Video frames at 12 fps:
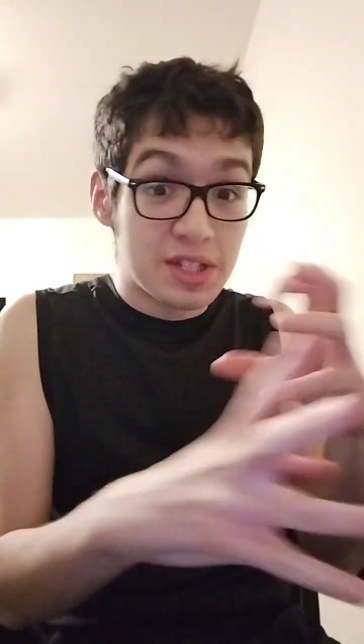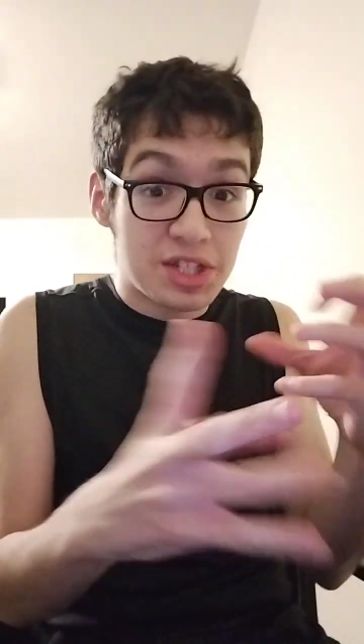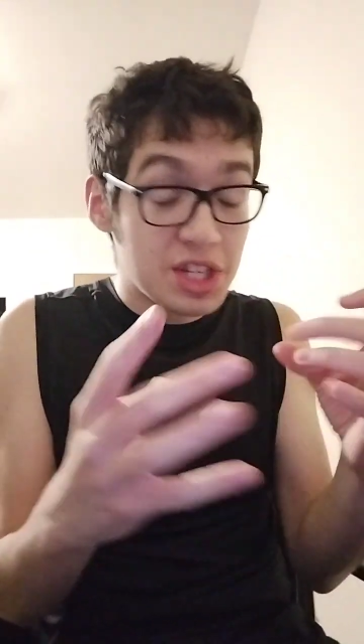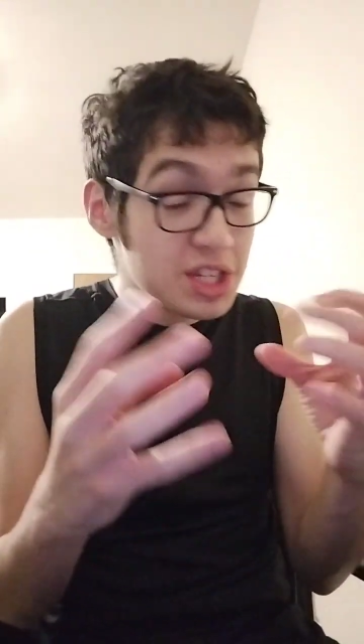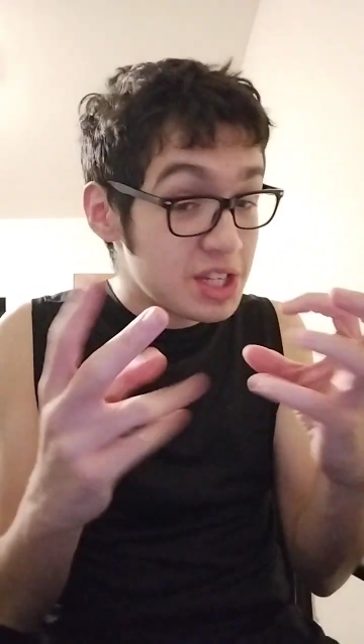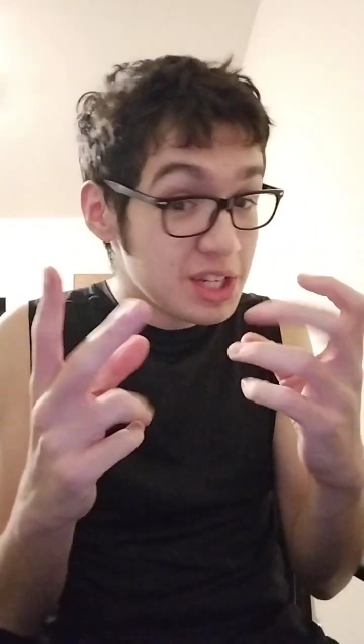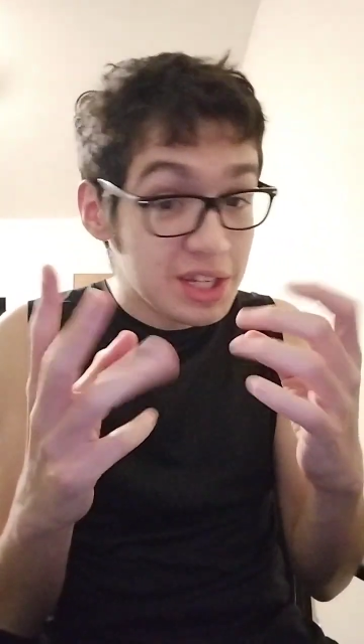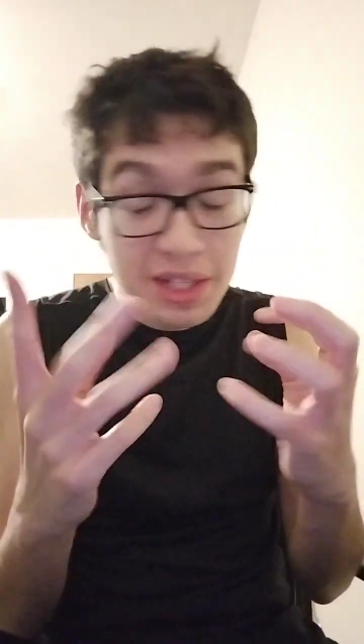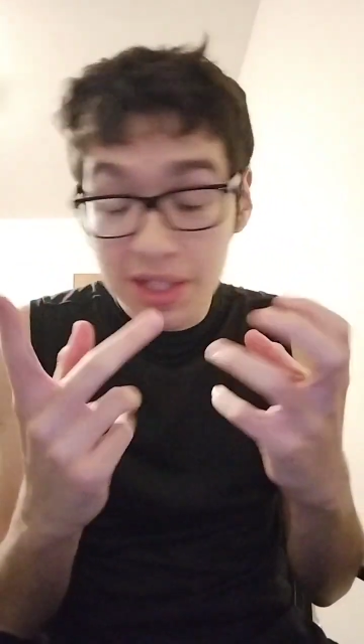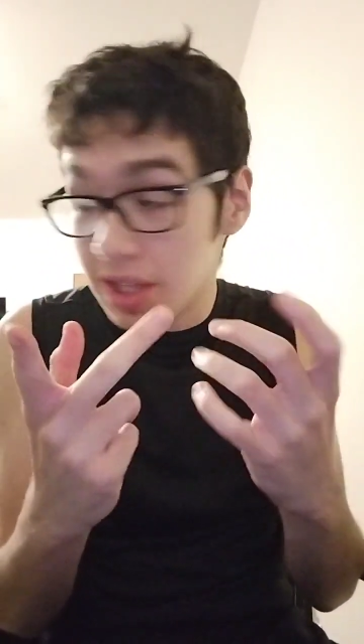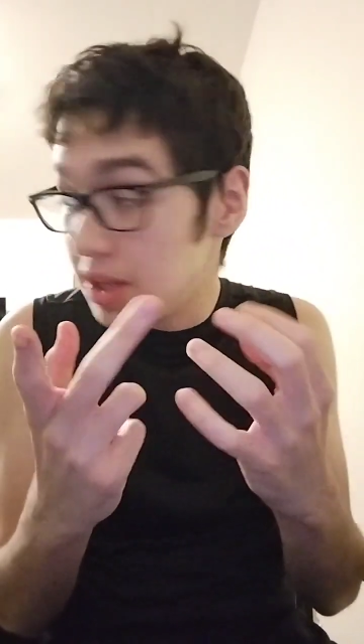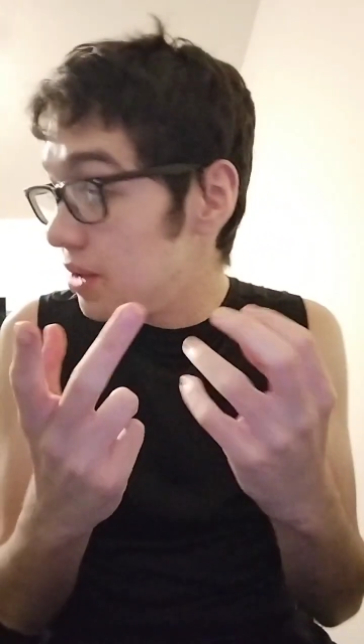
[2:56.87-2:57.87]

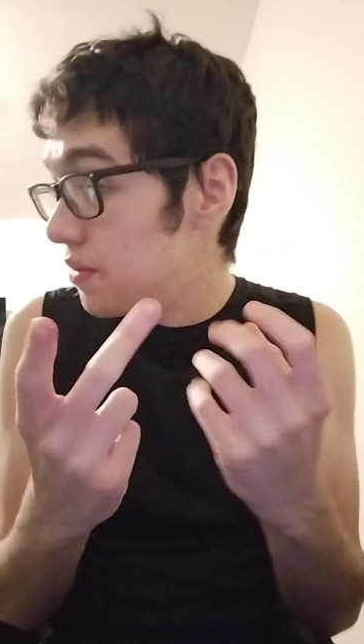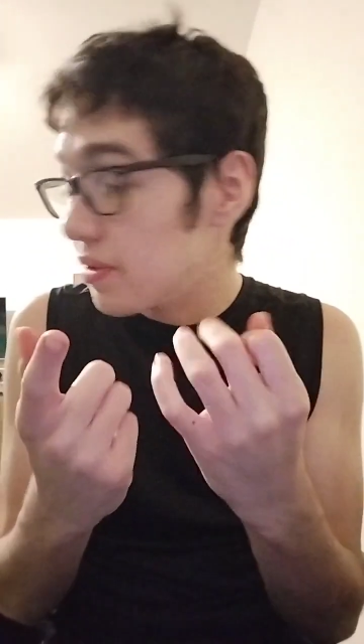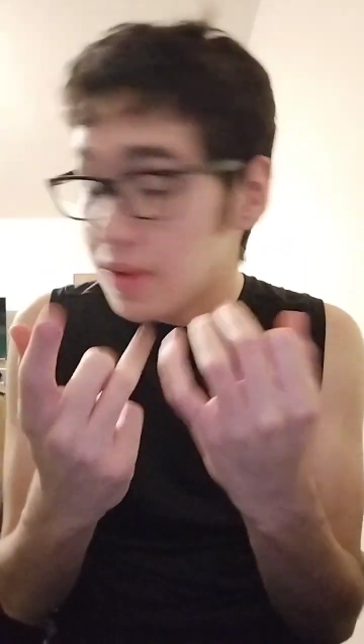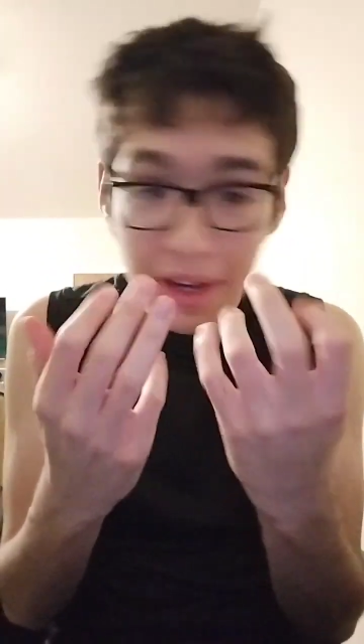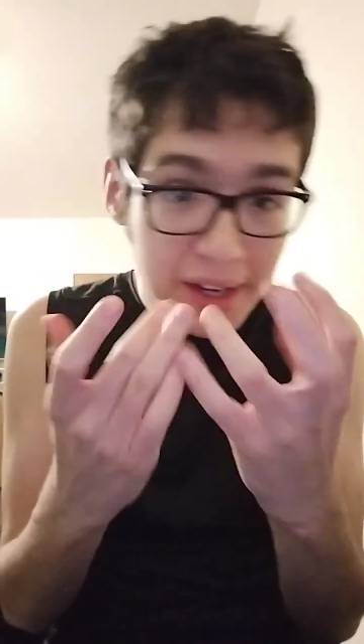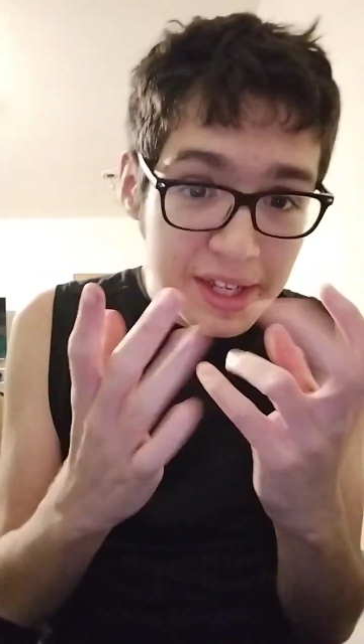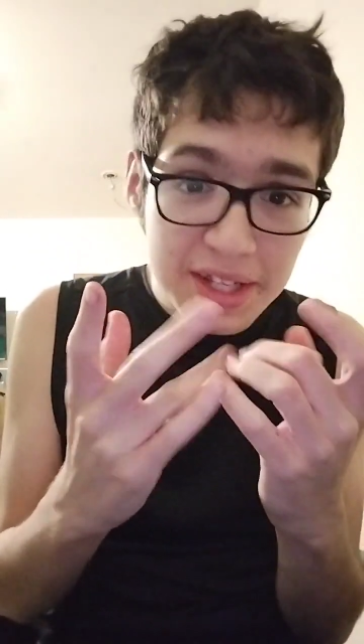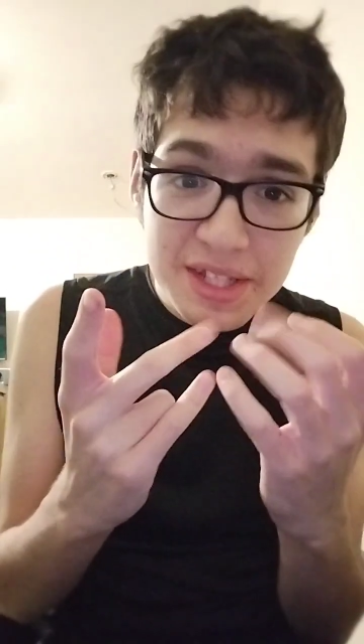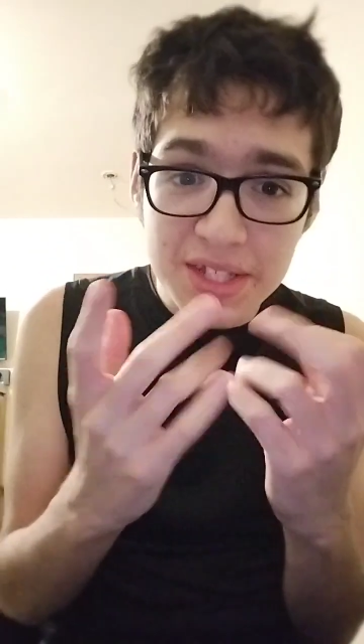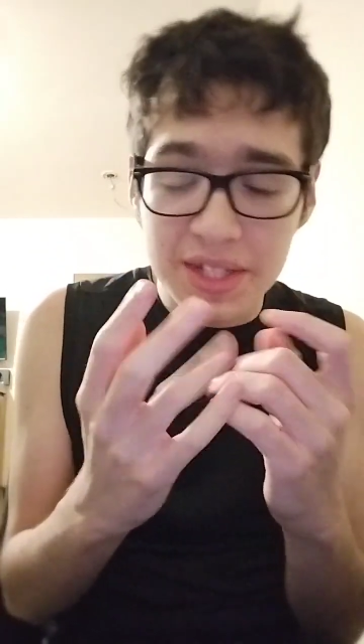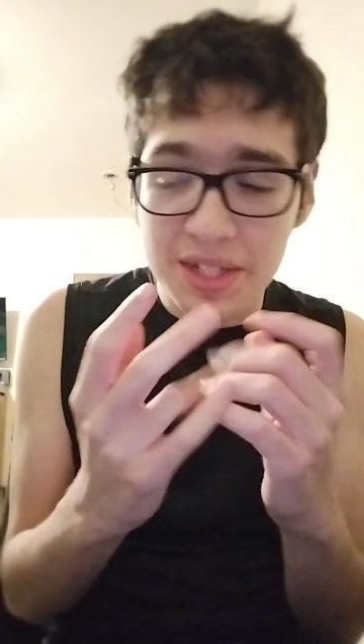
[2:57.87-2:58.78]
chicken and fries